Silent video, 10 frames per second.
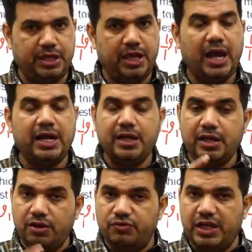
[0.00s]
And
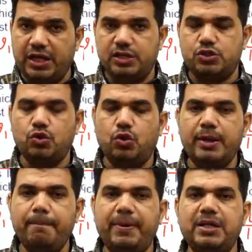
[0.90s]
if there is no
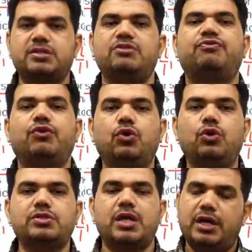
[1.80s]
impulsive
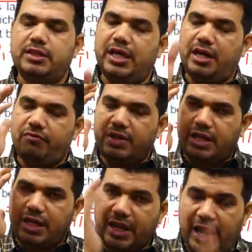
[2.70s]
force, then
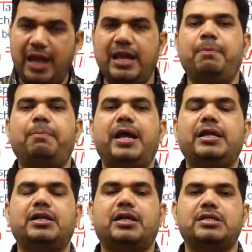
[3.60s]
we can apply
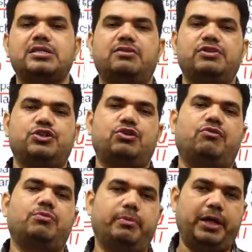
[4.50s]
the conservation
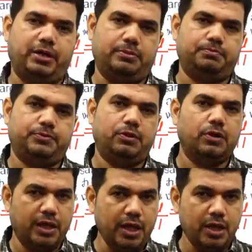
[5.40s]
of momentum.
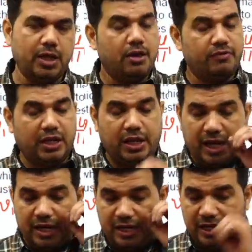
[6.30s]
Okay, we
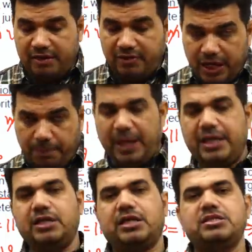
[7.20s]
can never apply
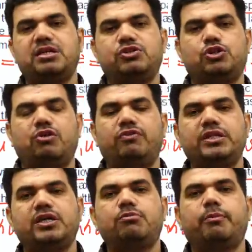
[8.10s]
the conservation of
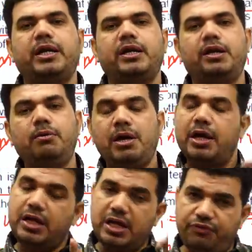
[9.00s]
linear momentum
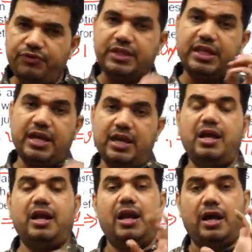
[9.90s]
if
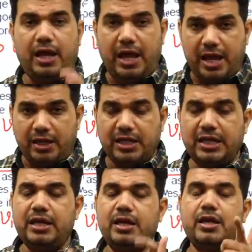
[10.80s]
there any